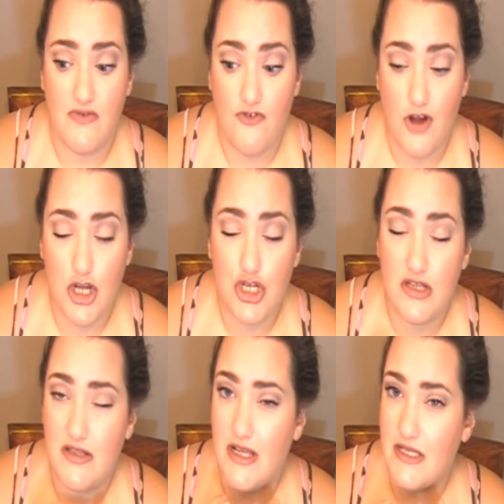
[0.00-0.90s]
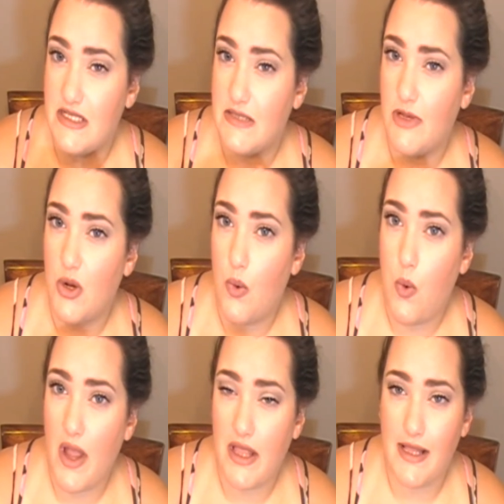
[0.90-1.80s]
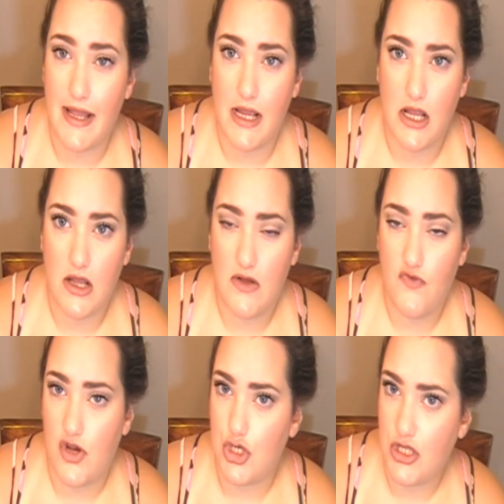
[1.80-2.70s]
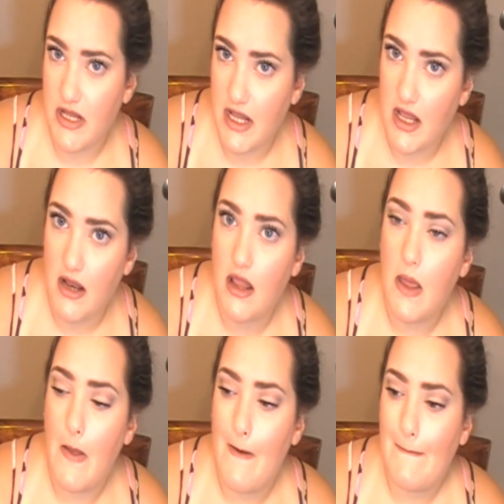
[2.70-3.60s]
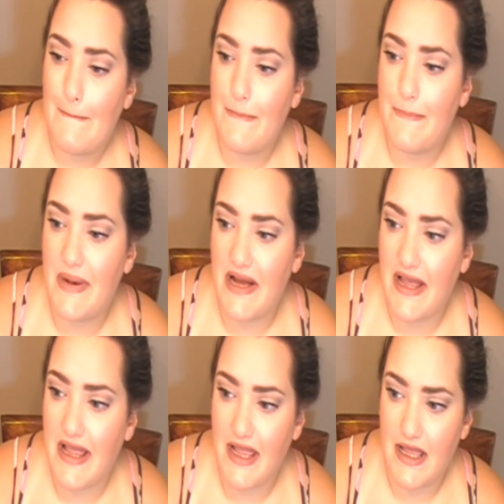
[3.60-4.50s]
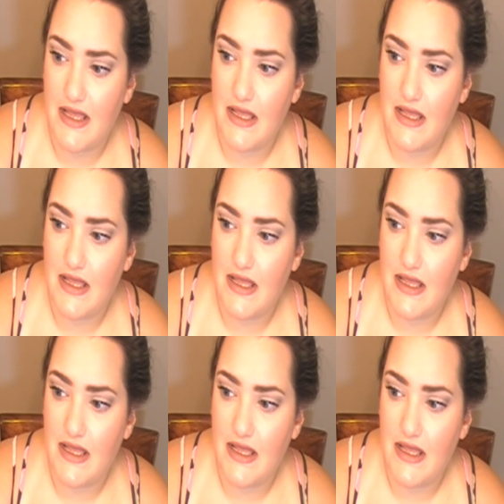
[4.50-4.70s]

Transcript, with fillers: Fresh doesn't smell quite like fresh linen, but